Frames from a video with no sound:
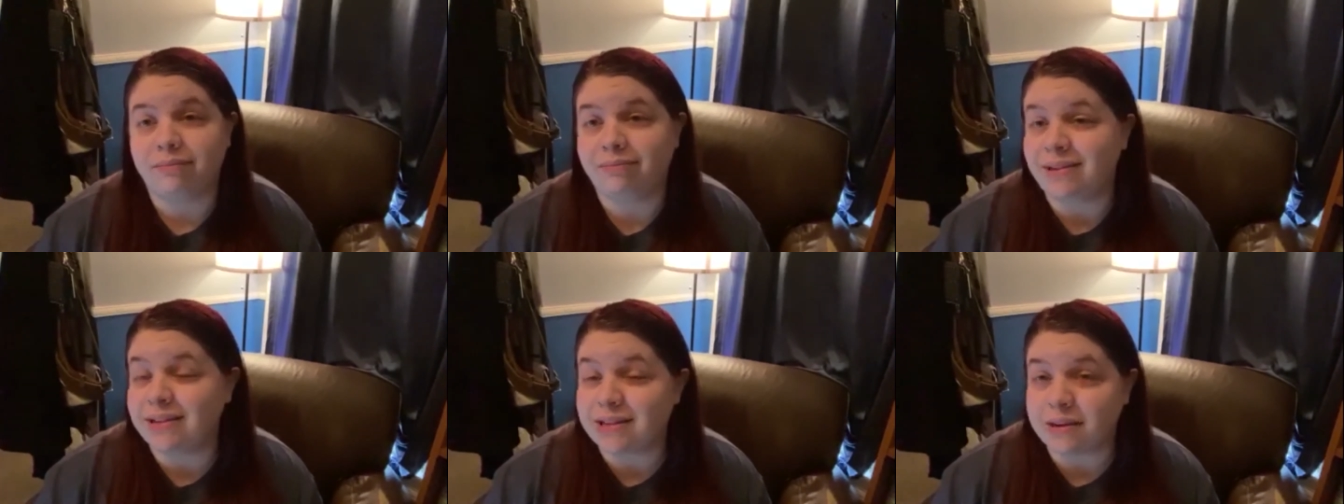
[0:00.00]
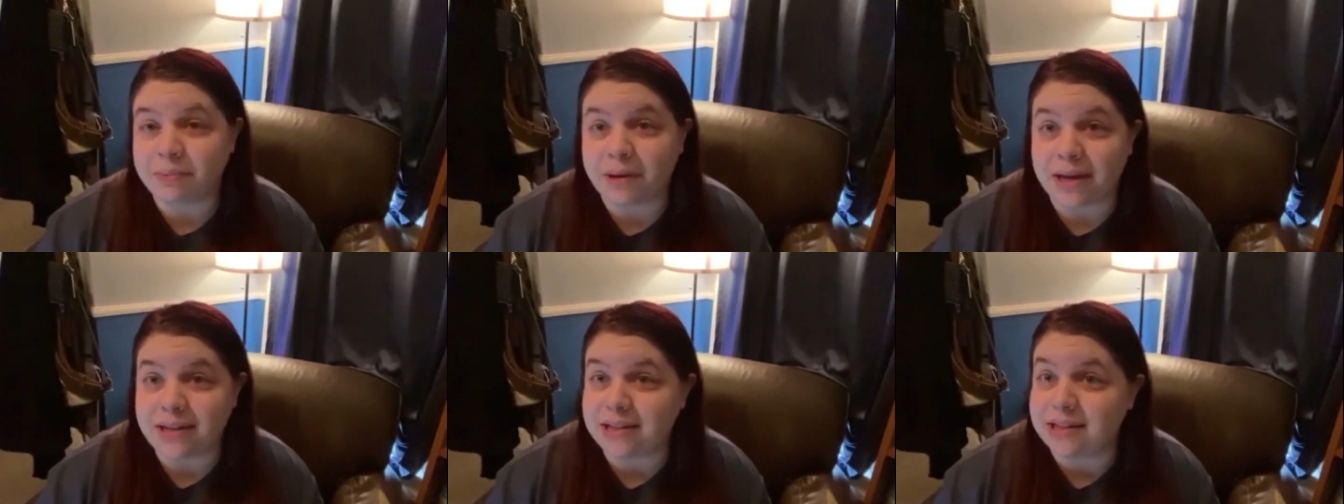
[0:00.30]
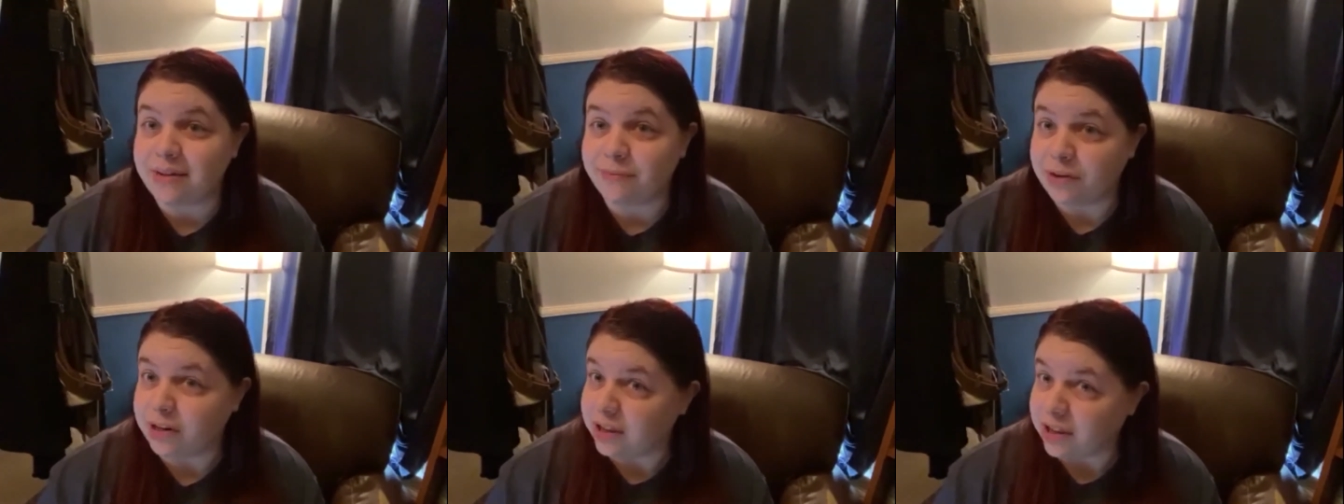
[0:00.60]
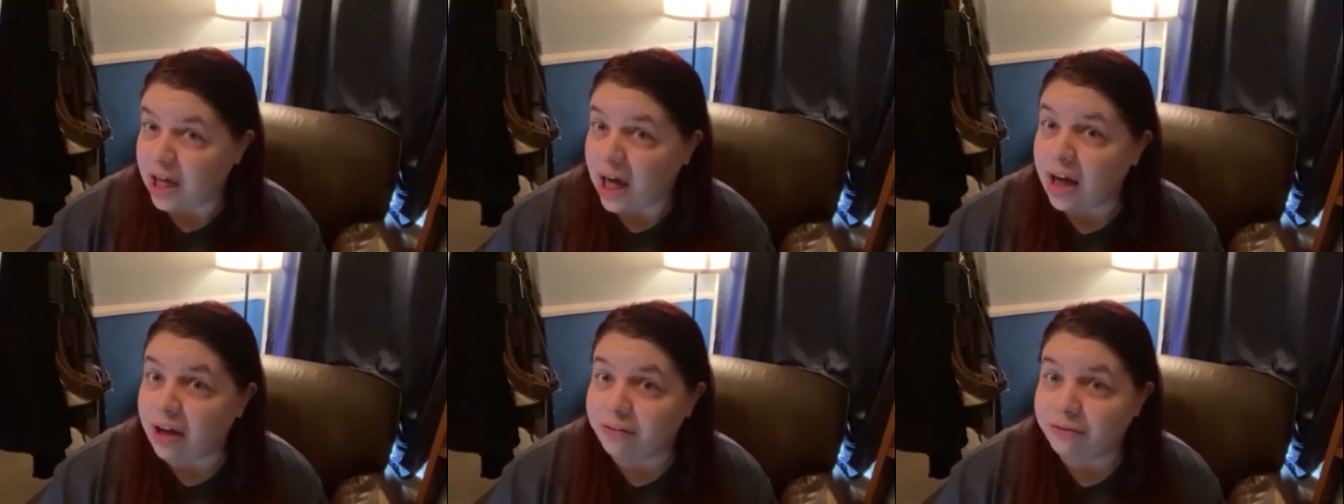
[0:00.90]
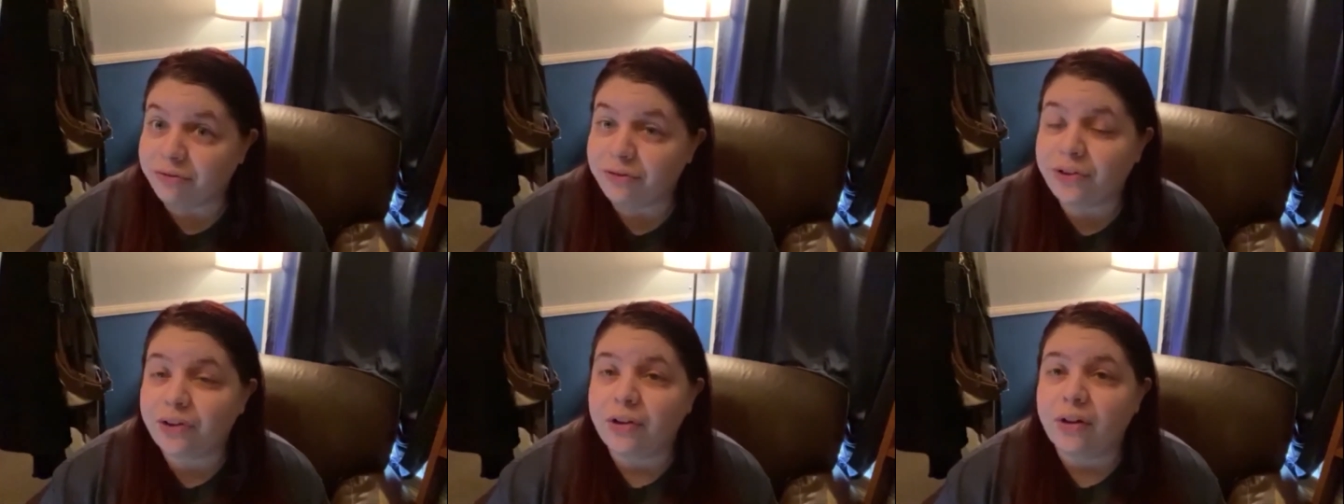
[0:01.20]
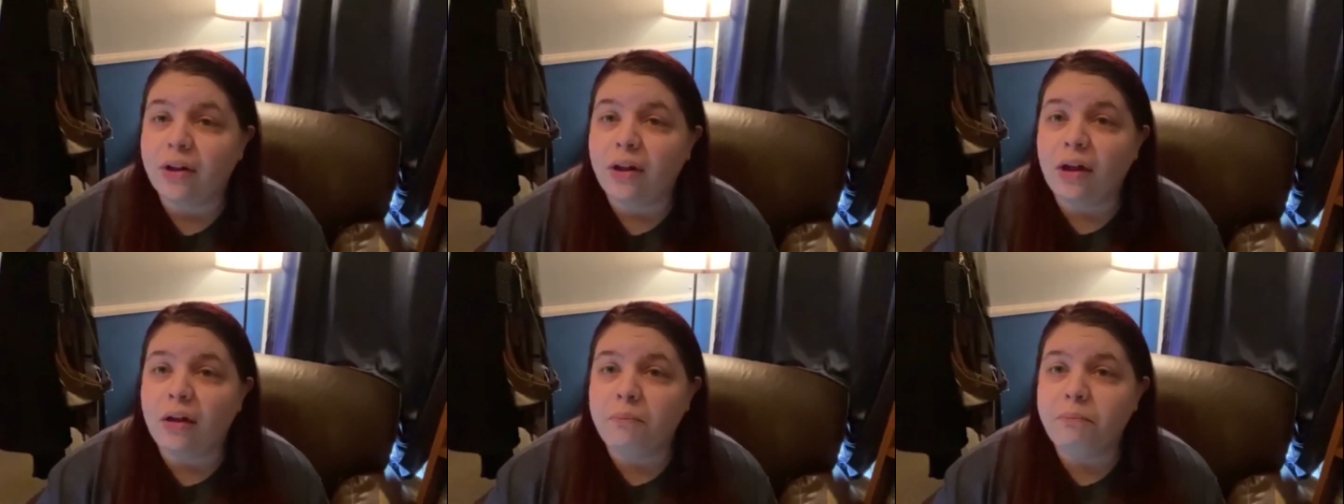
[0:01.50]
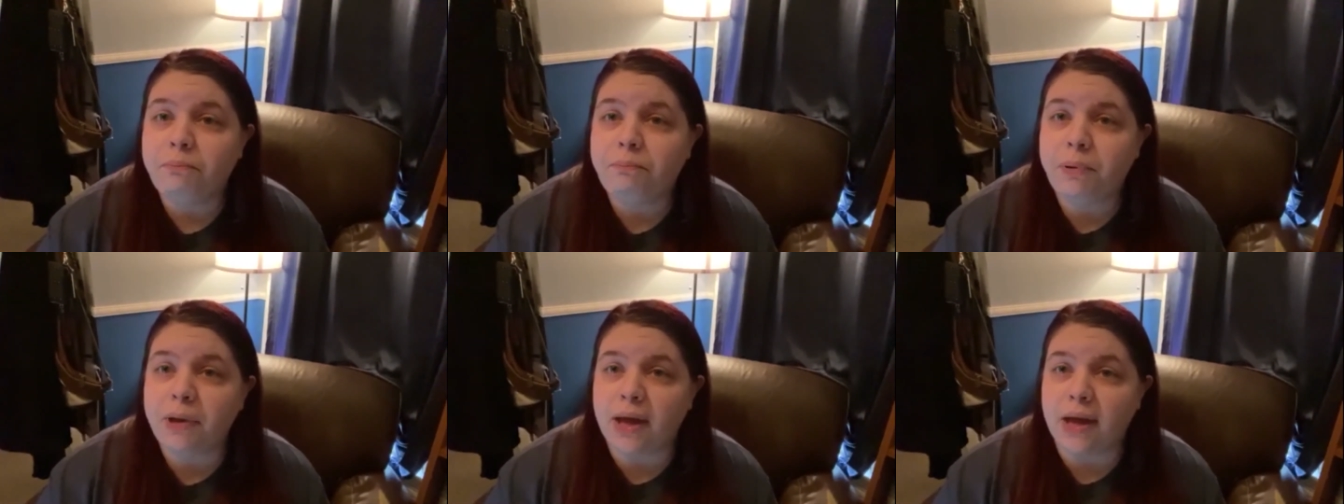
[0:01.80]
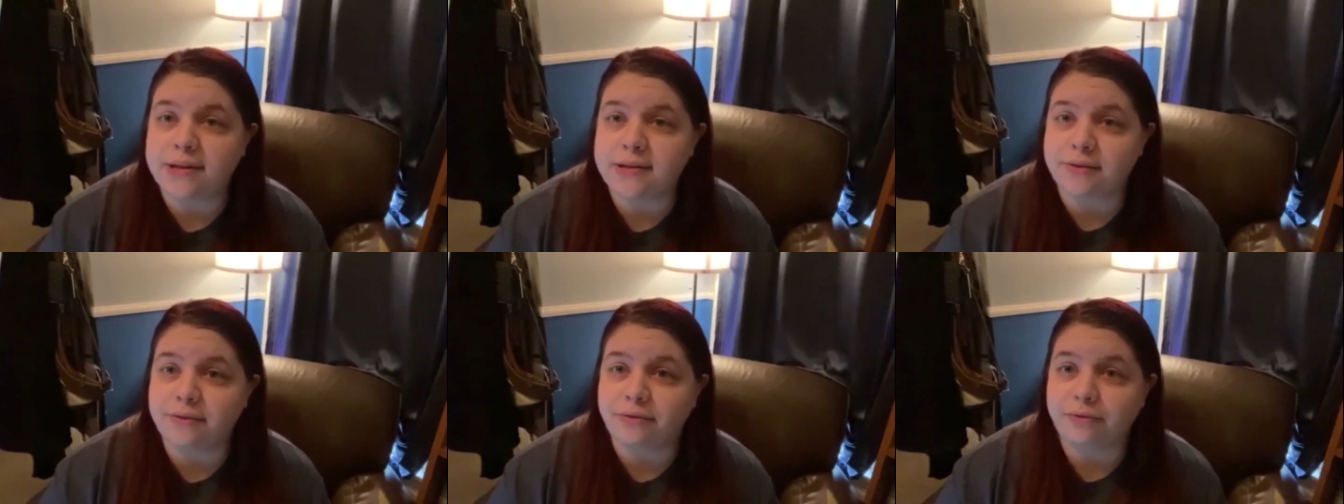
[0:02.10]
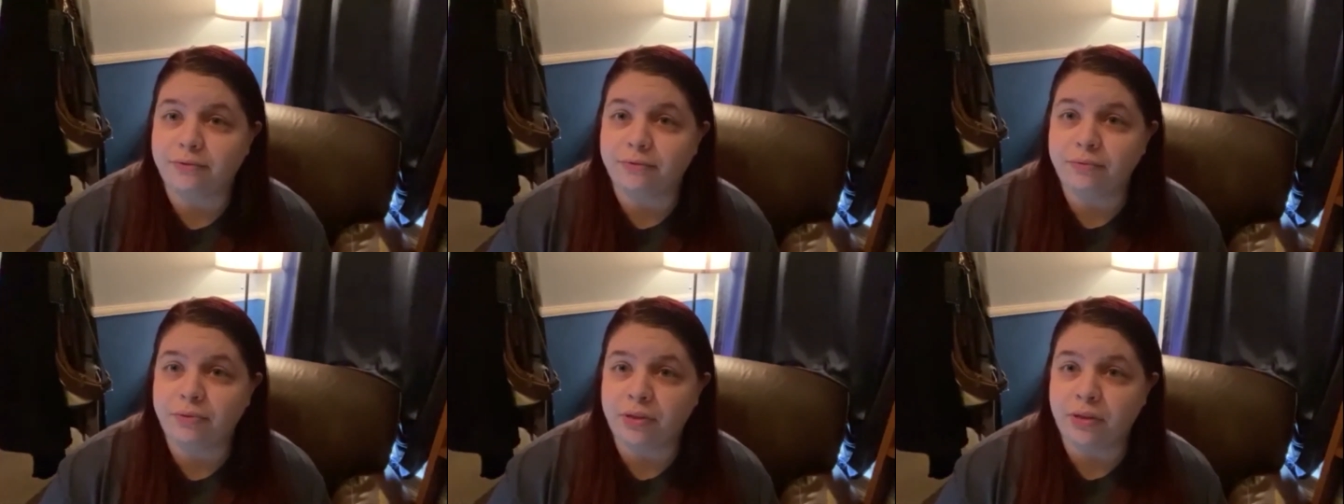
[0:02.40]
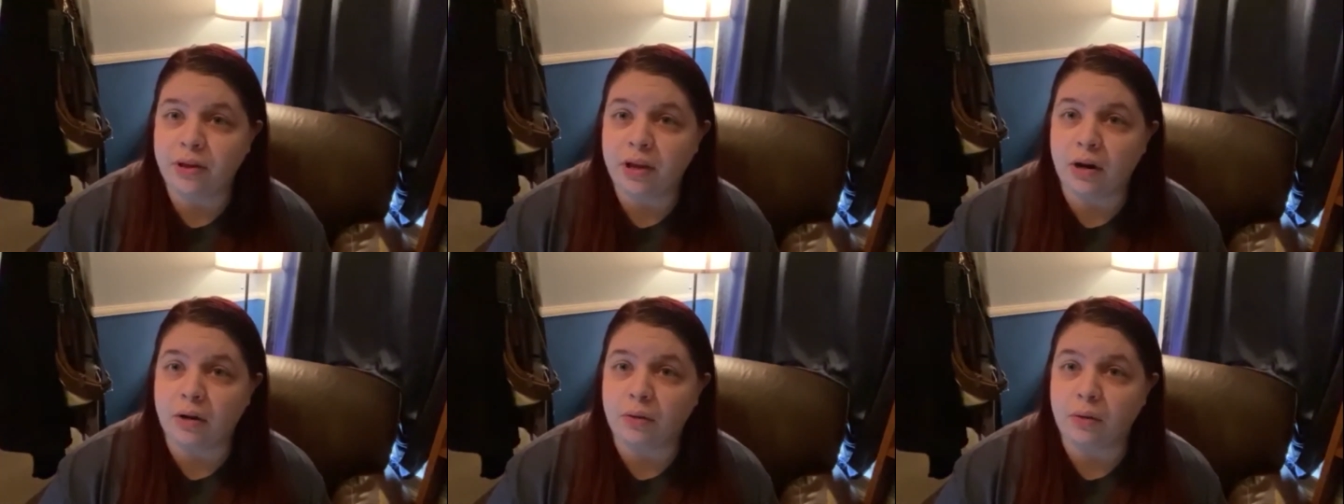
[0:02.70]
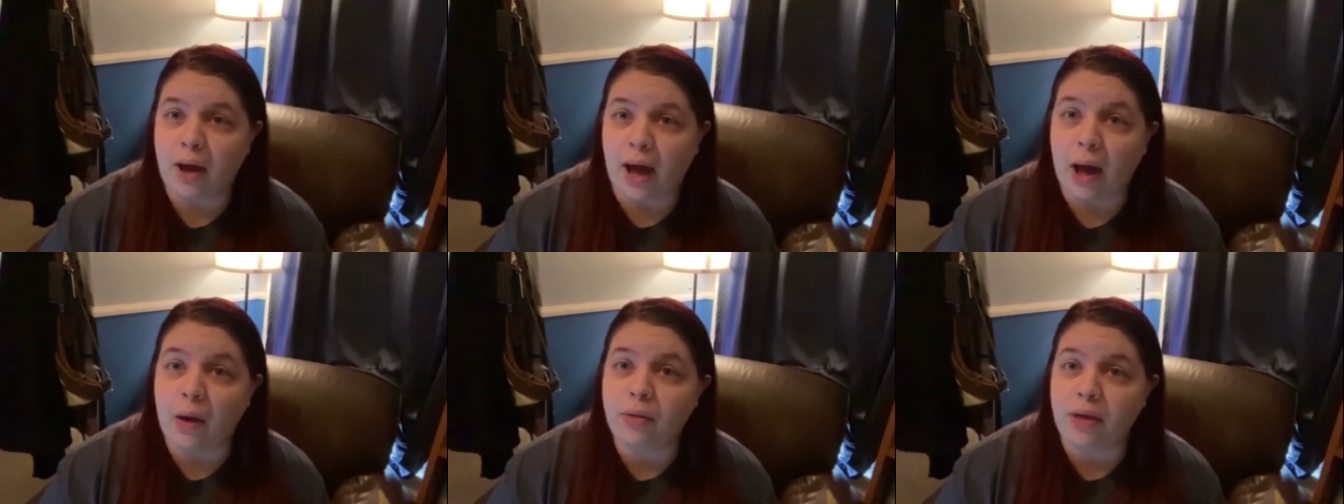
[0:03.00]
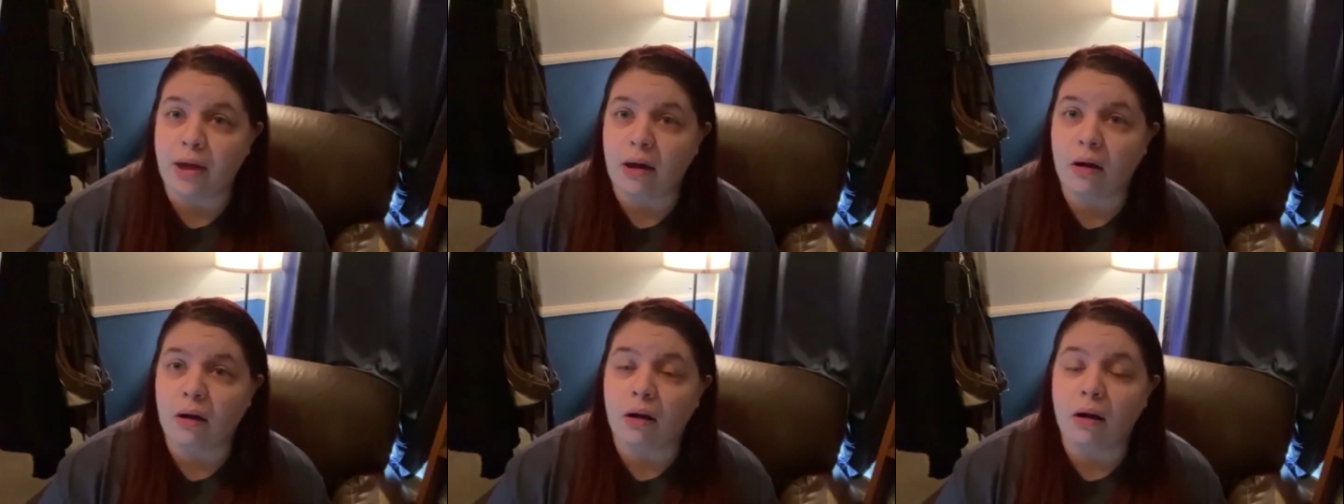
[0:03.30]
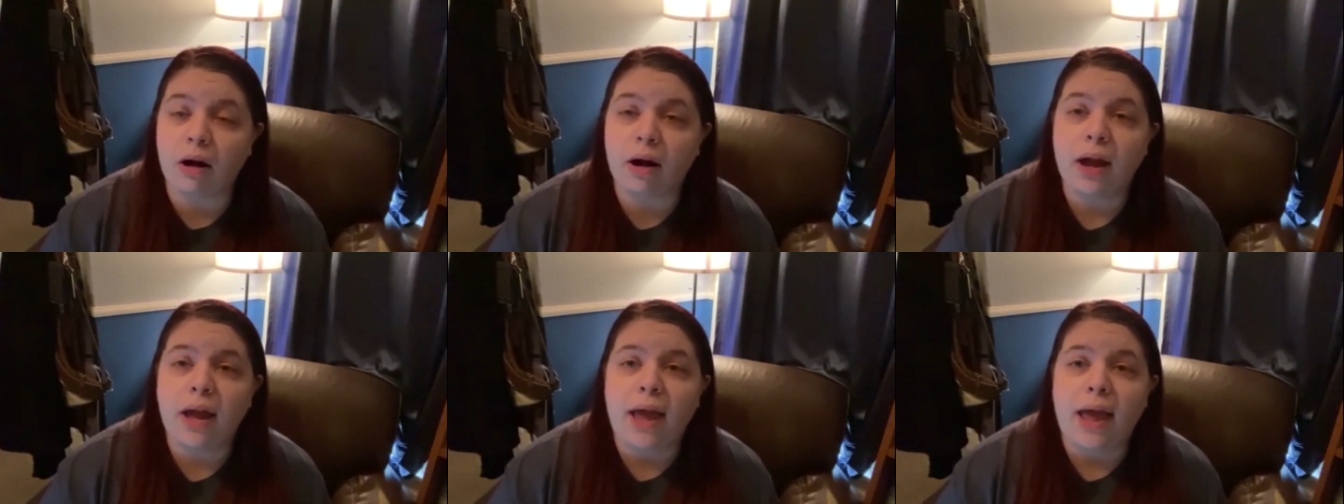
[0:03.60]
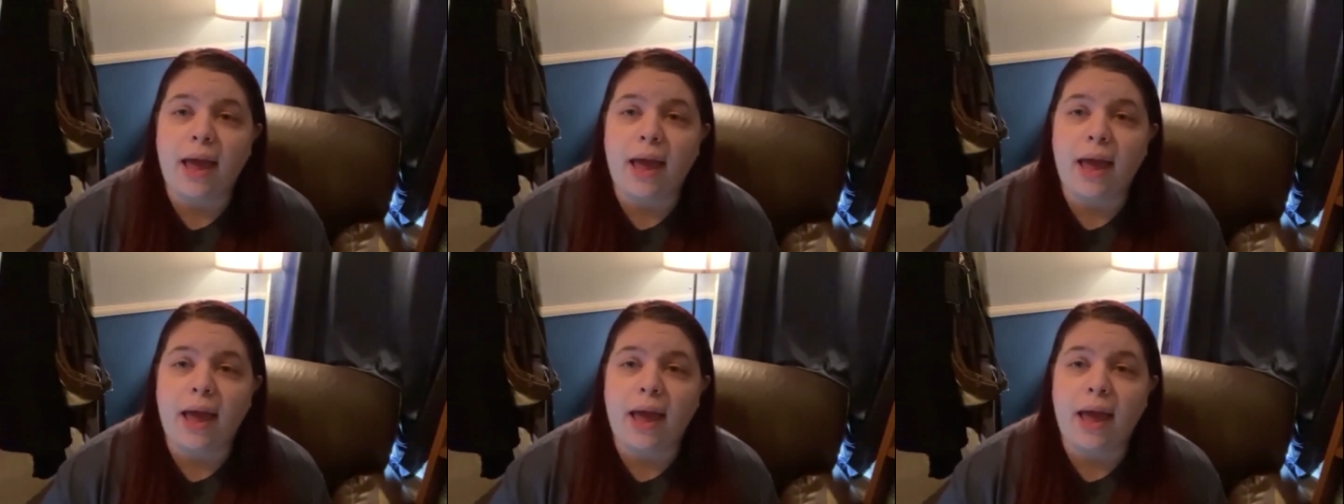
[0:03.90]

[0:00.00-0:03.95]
in some cases even loved because of, you know, how they are.